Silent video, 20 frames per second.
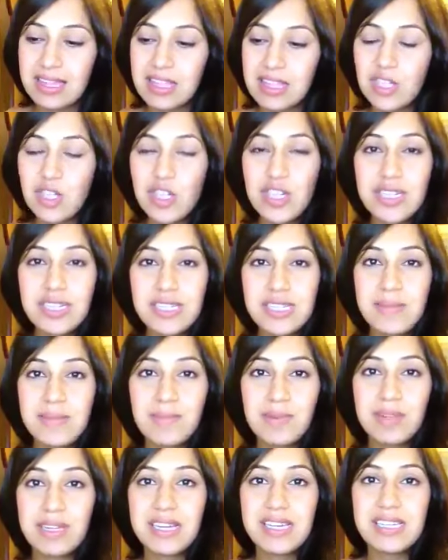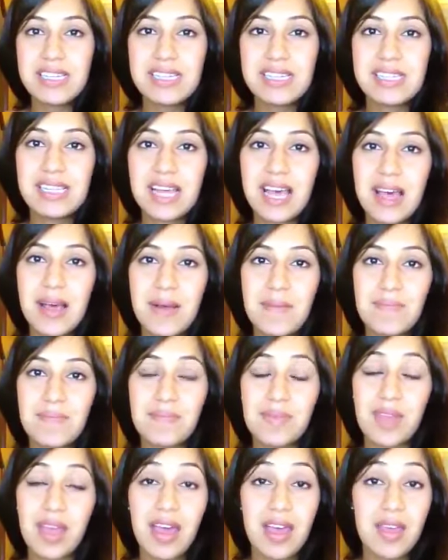The Gia Simplisse,
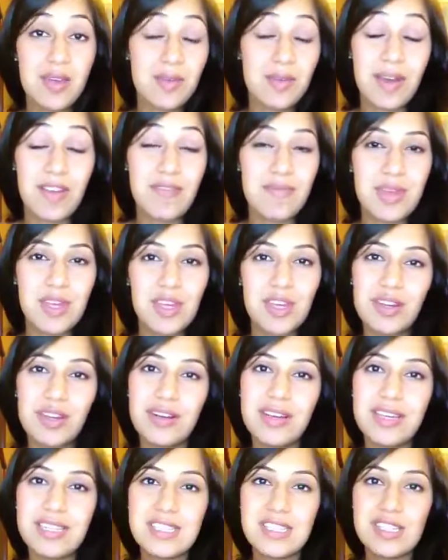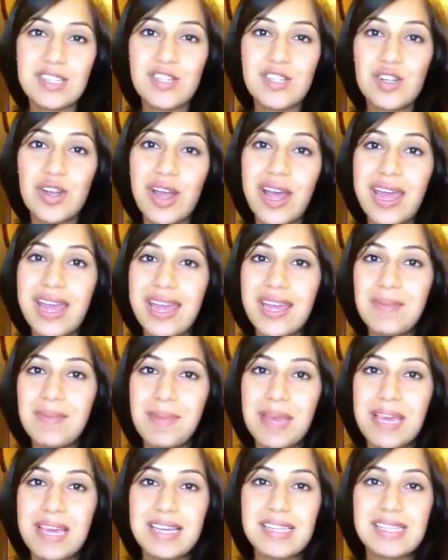I've been curious to try it
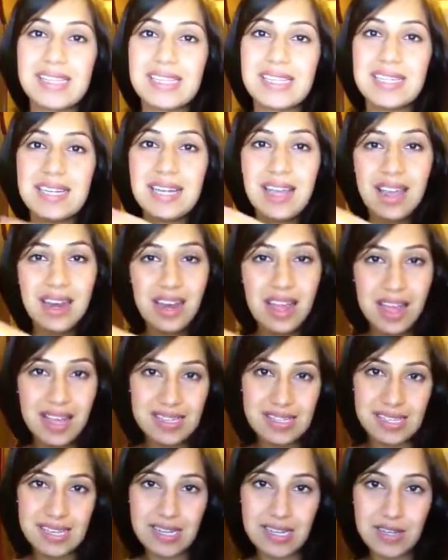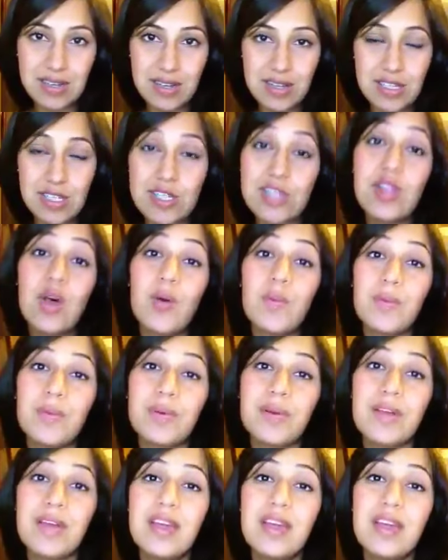because it kind of has a slope